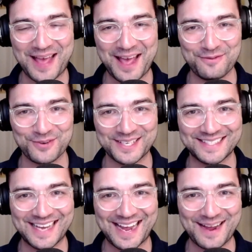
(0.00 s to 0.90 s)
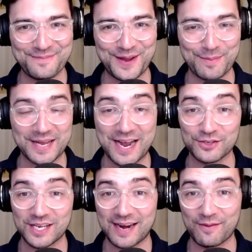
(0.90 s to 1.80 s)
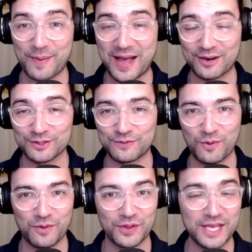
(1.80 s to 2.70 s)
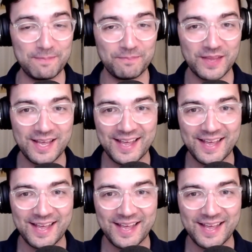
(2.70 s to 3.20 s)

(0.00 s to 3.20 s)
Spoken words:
every day. I'm Peter Bukowski, and I cover the Packers for The Leap,